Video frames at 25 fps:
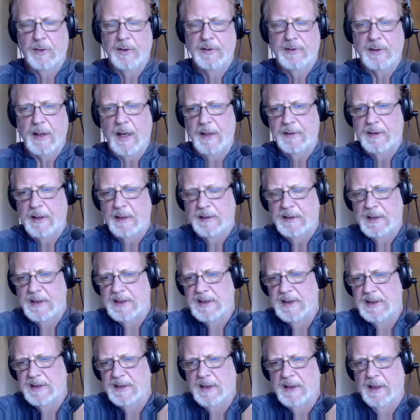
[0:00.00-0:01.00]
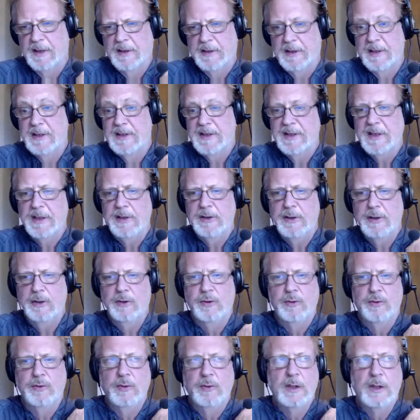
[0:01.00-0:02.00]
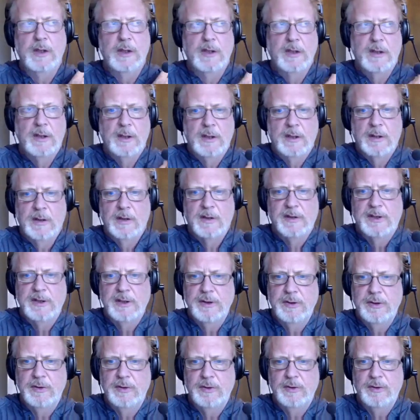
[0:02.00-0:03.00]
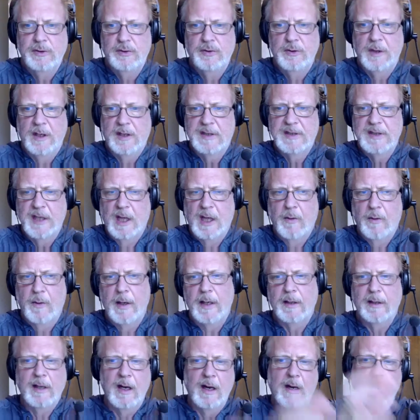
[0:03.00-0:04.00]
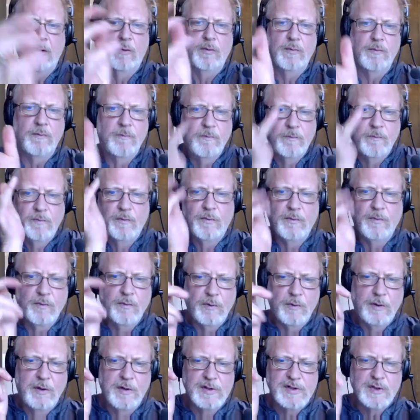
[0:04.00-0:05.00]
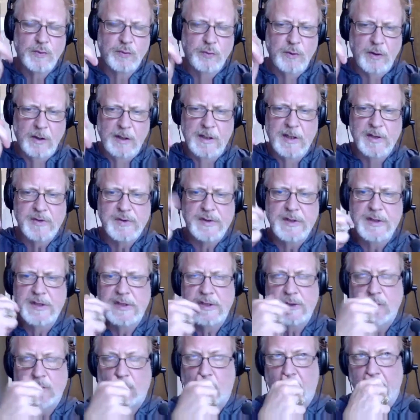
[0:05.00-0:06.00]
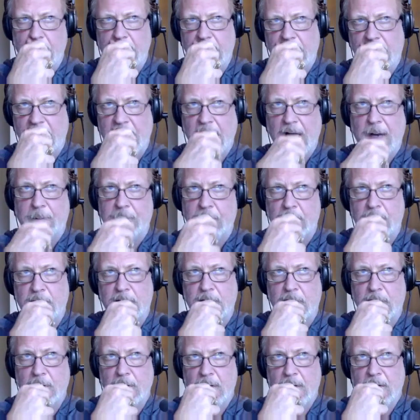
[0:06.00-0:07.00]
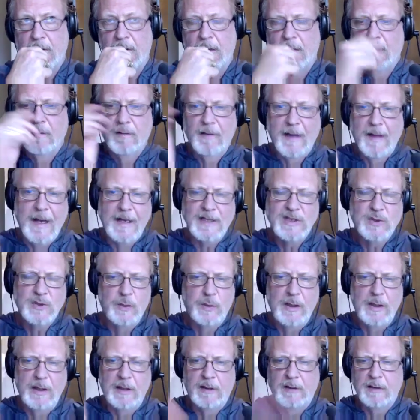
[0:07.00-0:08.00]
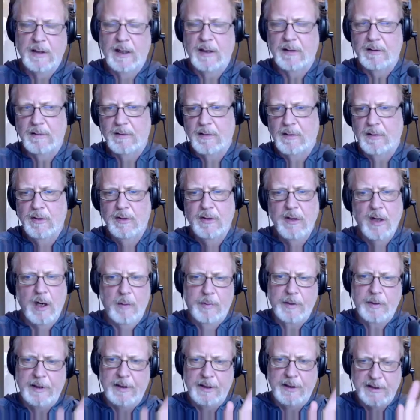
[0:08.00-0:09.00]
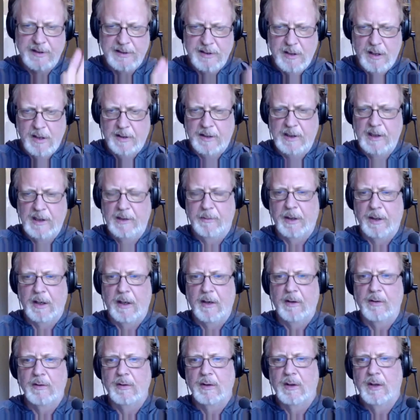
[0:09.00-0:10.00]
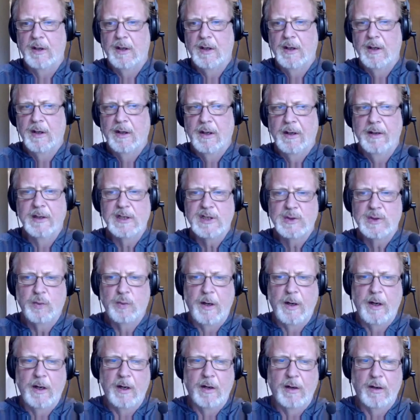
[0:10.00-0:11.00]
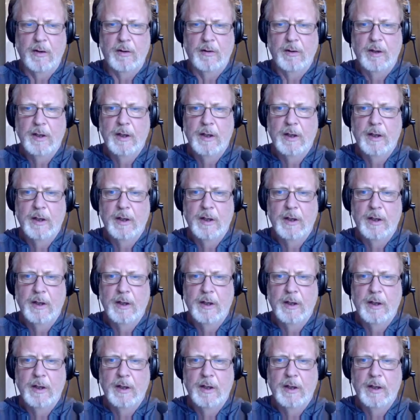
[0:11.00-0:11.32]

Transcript: I think this is going to continue to accelerate. Now, here's a really interesting story that happened last week that nobody is talking about. And it's where